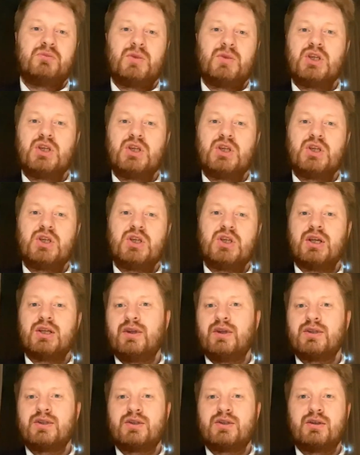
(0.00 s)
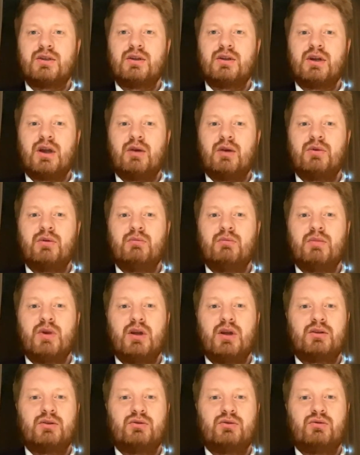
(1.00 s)
chess events coming
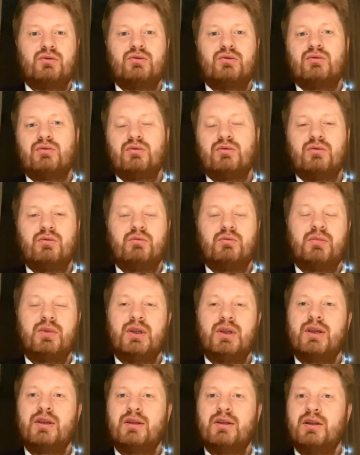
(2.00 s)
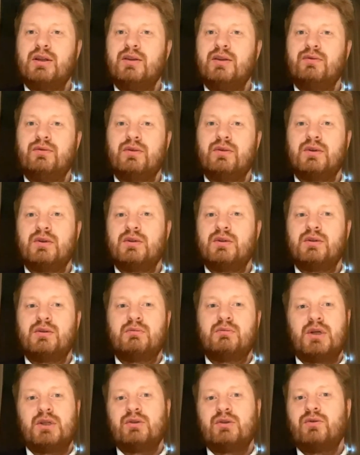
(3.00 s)
back to play and live, and
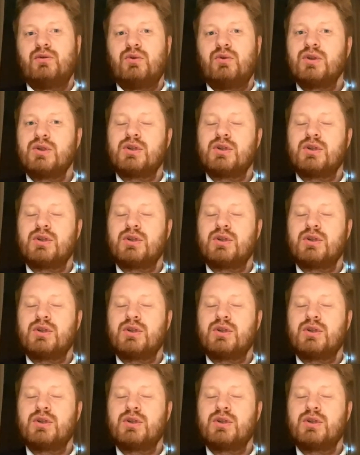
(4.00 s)
but of